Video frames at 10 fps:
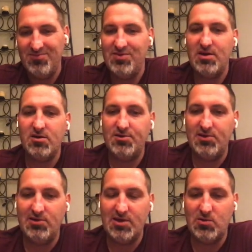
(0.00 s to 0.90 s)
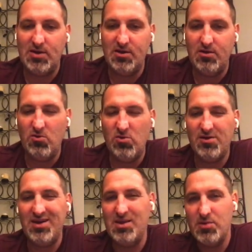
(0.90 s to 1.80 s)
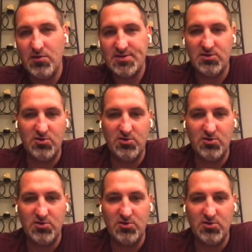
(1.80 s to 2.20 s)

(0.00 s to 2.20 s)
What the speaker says: They're delinquent or they're in the middle of still